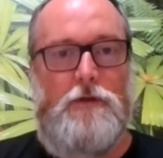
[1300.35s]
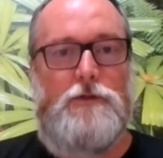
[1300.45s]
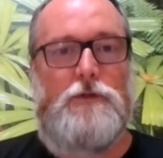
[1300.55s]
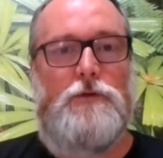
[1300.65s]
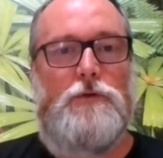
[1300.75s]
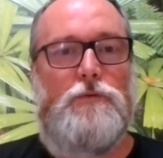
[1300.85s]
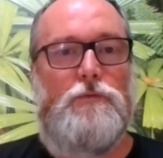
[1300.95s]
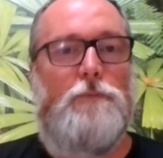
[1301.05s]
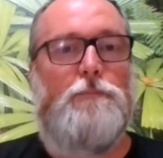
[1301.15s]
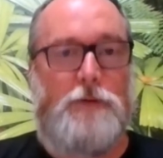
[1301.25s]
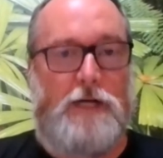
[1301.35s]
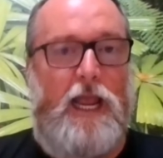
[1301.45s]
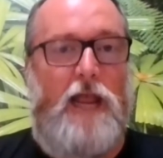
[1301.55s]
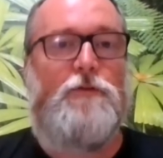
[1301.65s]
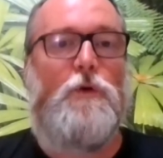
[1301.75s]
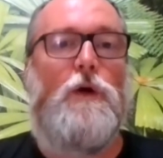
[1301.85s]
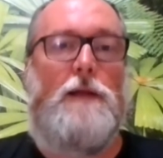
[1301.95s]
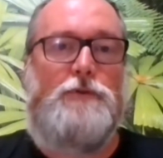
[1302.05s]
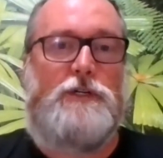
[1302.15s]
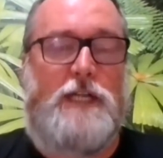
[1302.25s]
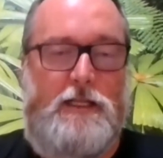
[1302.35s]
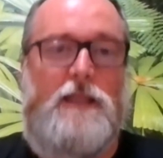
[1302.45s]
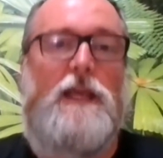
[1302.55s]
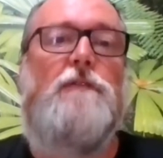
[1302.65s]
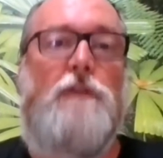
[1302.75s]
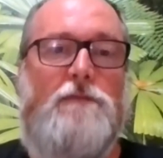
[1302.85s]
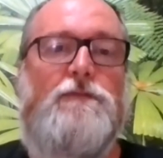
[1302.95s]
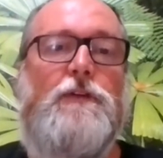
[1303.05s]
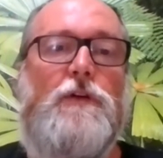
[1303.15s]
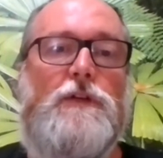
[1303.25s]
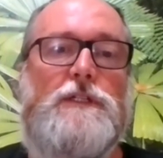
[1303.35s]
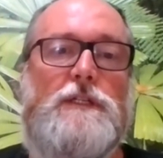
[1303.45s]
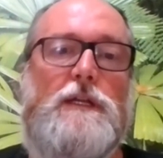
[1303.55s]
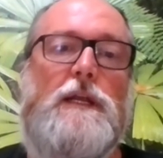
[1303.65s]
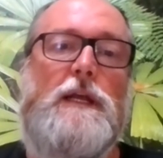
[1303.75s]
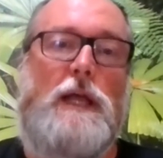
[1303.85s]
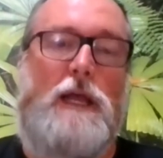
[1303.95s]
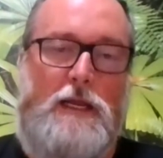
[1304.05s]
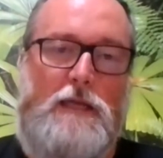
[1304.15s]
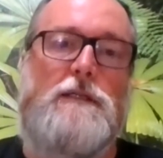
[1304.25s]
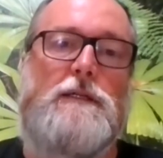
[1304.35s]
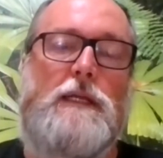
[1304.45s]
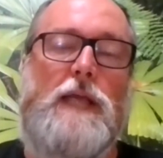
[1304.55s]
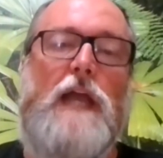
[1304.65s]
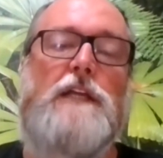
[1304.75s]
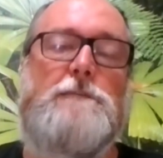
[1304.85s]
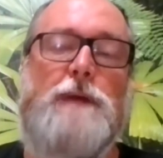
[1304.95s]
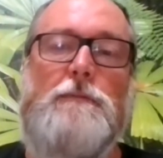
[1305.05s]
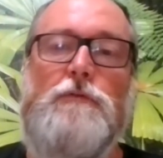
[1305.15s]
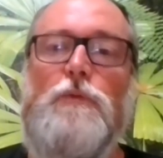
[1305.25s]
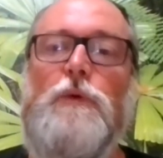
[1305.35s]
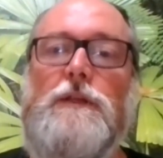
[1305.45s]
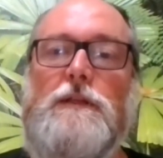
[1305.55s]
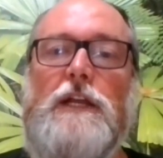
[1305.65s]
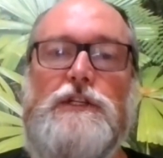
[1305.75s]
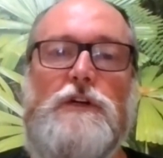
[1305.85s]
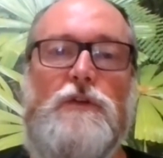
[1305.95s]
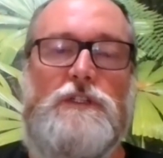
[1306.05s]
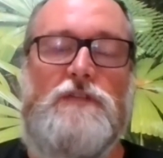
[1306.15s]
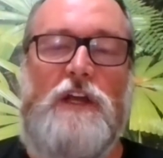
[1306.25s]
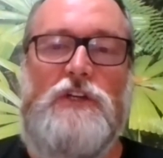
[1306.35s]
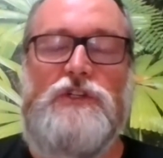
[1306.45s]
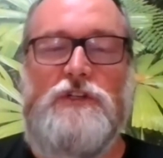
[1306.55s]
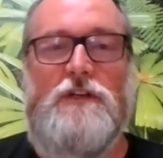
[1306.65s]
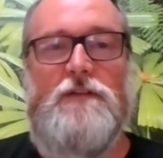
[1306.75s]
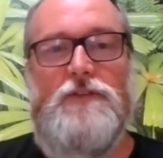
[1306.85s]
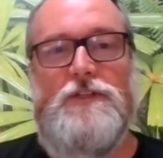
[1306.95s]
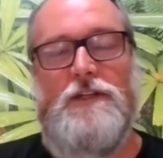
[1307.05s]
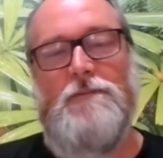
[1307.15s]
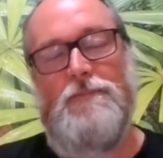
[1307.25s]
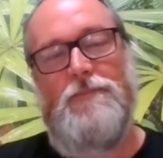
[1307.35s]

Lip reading: to care for and protect their rainforests and engaging people with nature conservation. So.